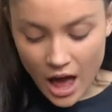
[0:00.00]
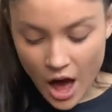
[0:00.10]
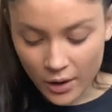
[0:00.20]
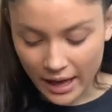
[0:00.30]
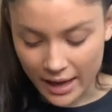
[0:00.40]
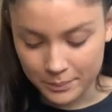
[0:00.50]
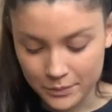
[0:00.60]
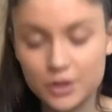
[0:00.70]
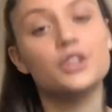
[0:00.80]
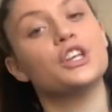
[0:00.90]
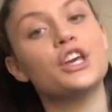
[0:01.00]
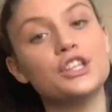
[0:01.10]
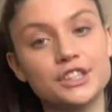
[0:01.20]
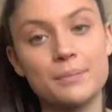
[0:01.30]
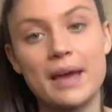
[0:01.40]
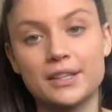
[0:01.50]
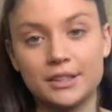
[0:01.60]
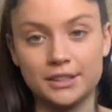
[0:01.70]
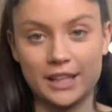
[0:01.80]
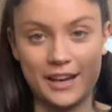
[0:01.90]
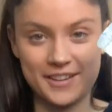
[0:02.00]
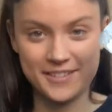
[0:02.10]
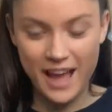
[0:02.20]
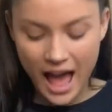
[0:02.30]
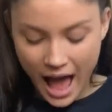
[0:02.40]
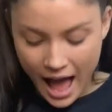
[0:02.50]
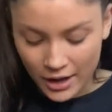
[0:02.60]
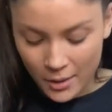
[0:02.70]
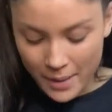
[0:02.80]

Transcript: Okay, so here's the medical stuff. I got